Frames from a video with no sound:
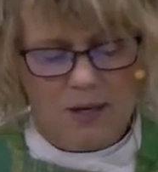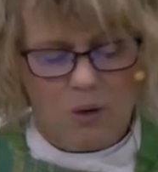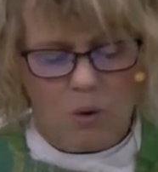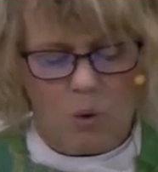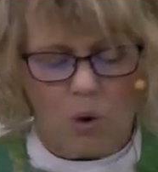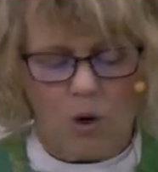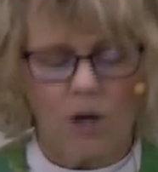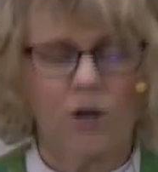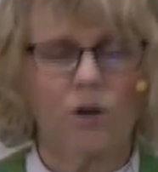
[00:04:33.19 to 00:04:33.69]

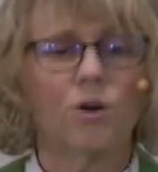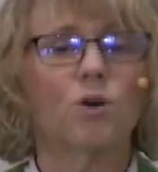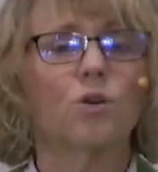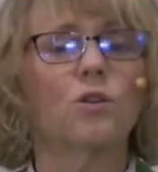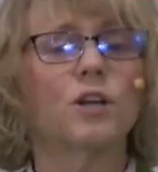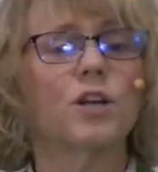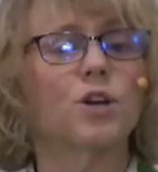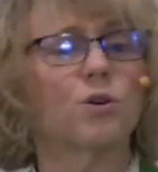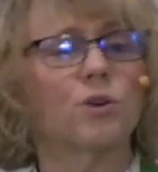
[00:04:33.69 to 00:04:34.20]
or
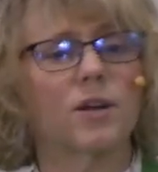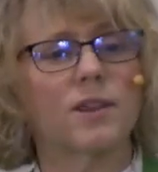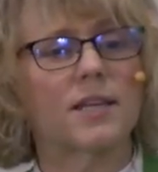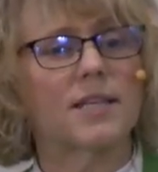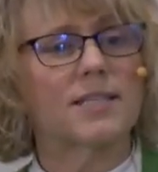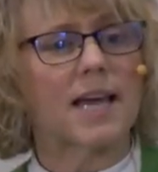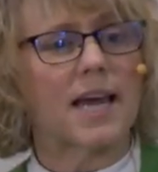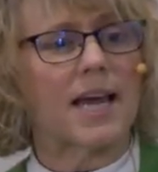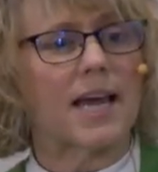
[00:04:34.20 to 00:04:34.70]
earlier in the
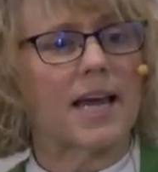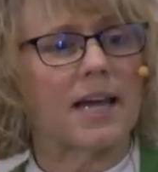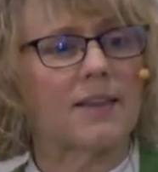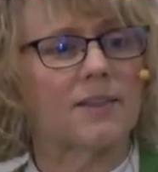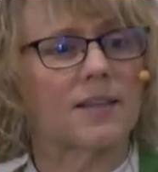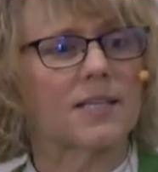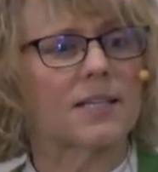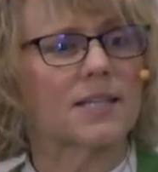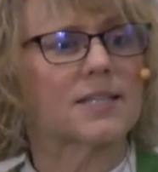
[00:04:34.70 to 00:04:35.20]
day,
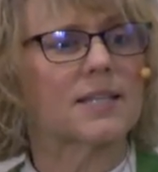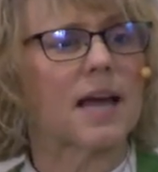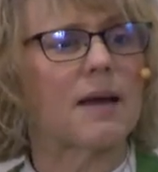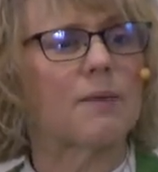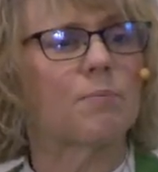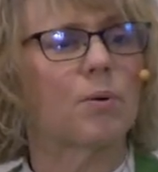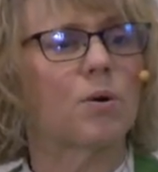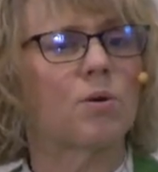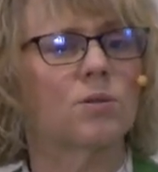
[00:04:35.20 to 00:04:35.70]
the
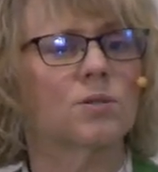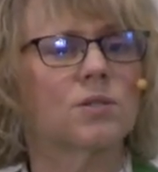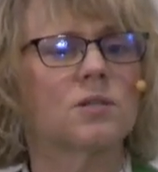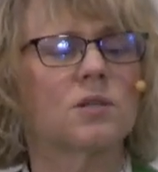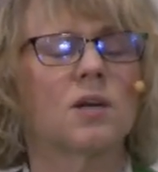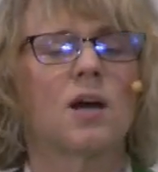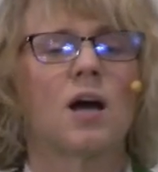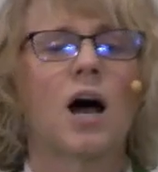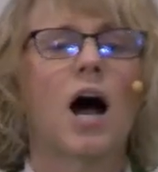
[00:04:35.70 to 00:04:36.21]
disciples'
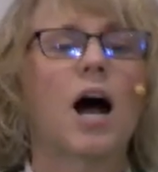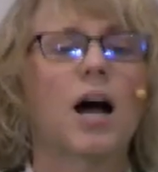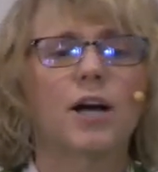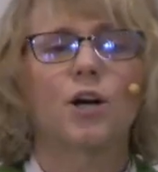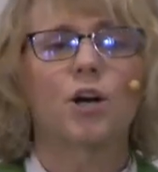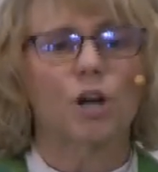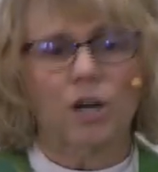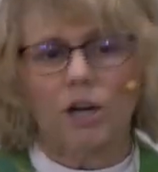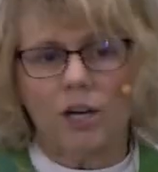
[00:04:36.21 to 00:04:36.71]

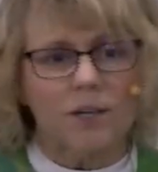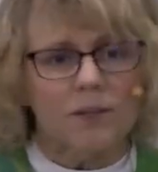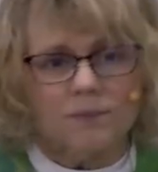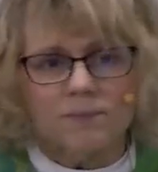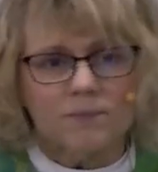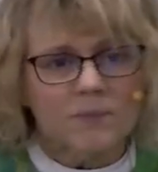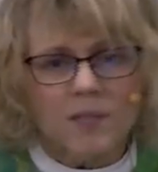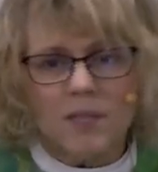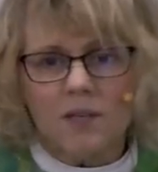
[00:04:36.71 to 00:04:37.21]

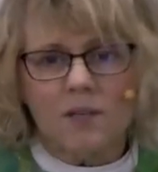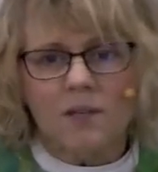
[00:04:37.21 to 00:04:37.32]
hunger